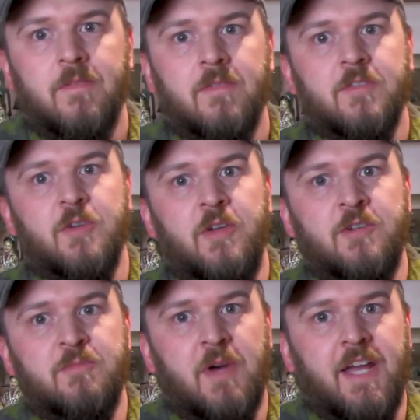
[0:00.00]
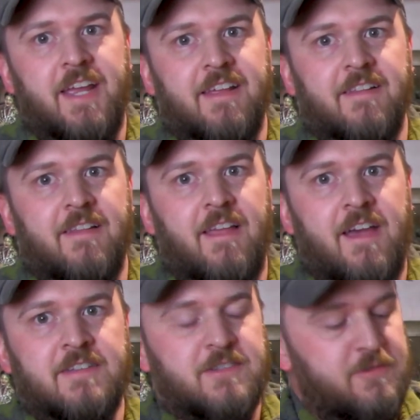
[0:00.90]
So here's my
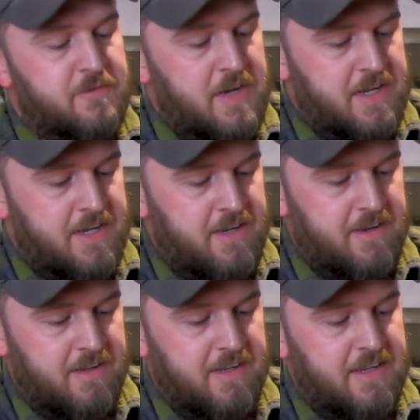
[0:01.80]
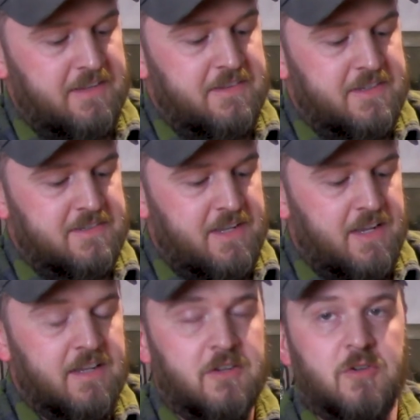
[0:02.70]
last find. Got this
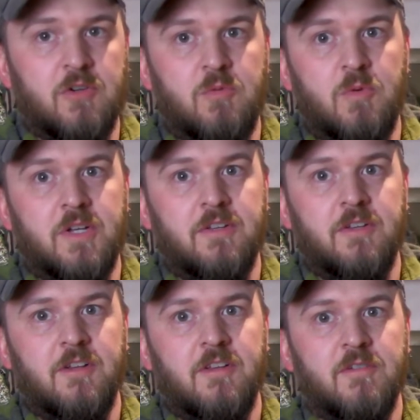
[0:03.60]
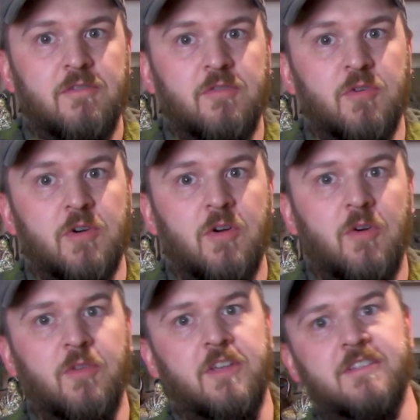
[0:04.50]
at Goodwill for
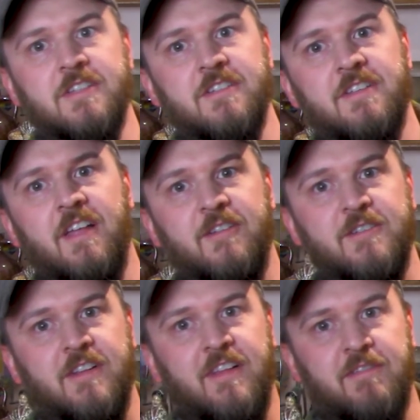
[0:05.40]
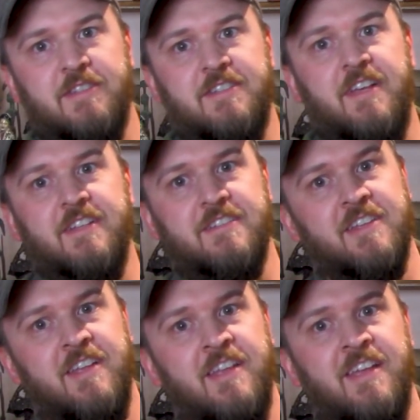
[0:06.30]
only
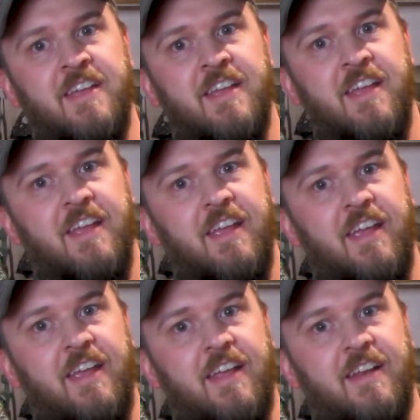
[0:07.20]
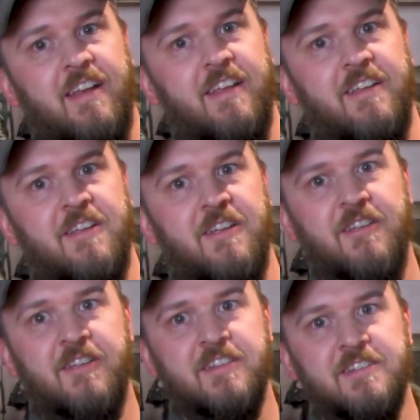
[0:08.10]
$6.11. And
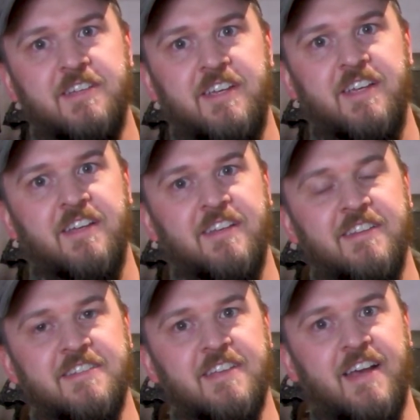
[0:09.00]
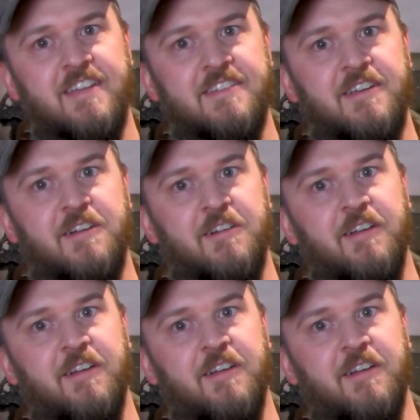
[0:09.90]
you can see the size here.